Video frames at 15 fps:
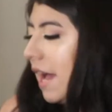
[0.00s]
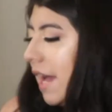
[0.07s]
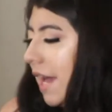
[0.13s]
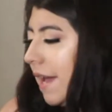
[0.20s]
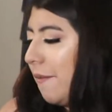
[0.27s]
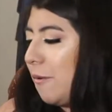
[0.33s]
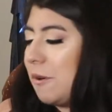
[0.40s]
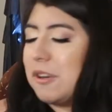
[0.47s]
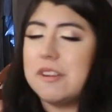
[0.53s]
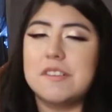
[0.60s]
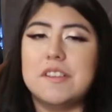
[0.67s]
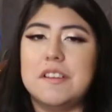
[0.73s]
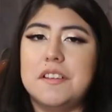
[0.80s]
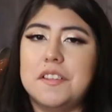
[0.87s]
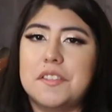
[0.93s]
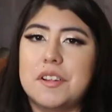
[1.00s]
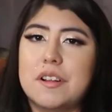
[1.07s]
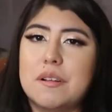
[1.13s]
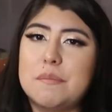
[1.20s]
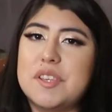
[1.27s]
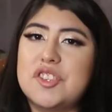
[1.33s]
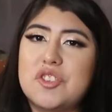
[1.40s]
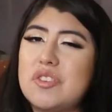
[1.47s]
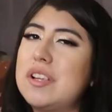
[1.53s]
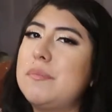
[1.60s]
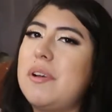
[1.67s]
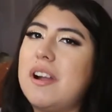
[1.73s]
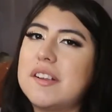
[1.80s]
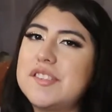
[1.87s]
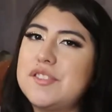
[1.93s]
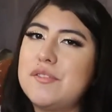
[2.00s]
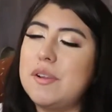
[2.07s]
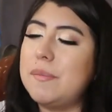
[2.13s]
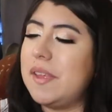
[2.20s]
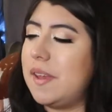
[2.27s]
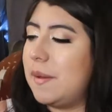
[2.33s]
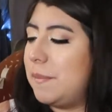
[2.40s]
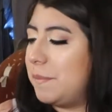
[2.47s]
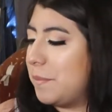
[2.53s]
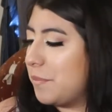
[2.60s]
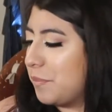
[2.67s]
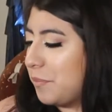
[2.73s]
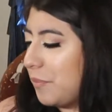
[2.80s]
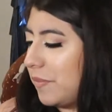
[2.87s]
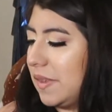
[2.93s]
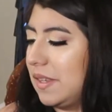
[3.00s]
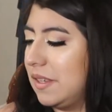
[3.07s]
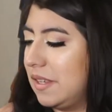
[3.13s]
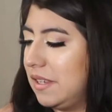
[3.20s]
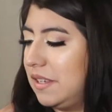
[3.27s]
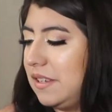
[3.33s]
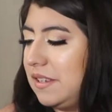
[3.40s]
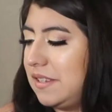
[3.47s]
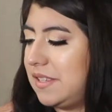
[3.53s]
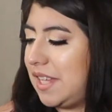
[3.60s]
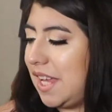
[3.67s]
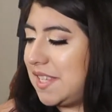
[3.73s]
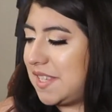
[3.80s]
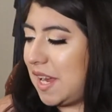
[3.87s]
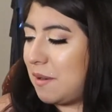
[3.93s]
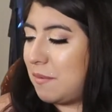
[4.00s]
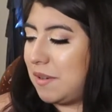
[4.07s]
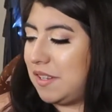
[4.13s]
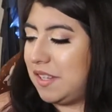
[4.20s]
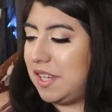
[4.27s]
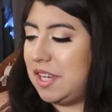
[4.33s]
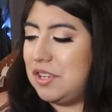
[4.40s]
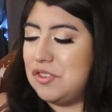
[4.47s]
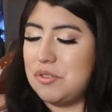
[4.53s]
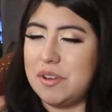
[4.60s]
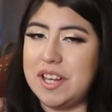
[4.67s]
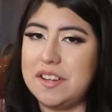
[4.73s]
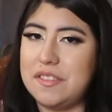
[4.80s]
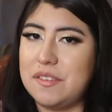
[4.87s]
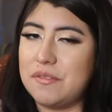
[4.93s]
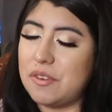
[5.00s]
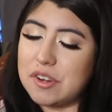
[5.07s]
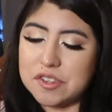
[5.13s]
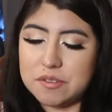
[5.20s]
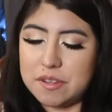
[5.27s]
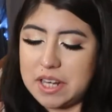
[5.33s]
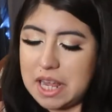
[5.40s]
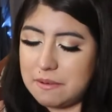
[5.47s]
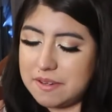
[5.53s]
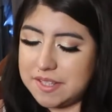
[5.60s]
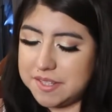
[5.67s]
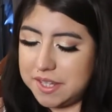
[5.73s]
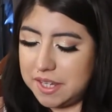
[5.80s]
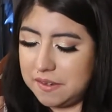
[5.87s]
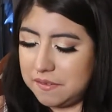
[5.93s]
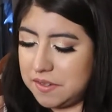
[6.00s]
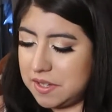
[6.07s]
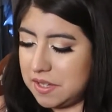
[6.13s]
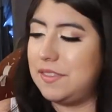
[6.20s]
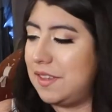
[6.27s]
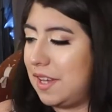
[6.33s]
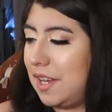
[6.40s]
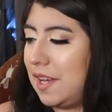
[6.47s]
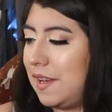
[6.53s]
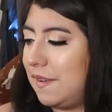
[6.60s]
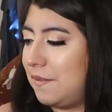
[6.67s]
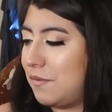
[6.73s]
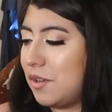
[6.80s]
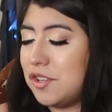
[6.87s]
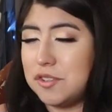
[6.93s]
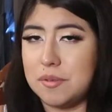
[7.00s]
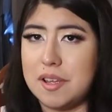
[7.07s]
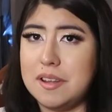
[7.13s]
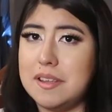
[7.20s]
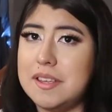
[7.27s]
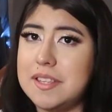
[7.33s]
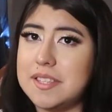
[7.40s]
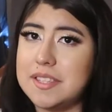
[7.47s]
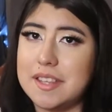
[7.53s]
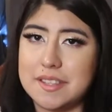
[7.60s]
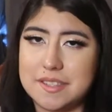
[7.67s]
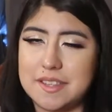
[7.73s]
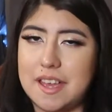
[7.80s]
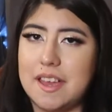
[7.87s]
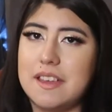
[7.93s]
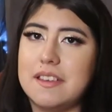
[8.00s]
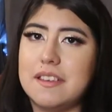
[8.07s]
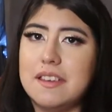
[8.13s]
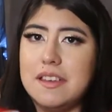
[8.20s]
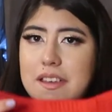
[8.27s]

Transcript: I ordered another mystery box from them since I really enjoyed the first one I received. The first one is a set.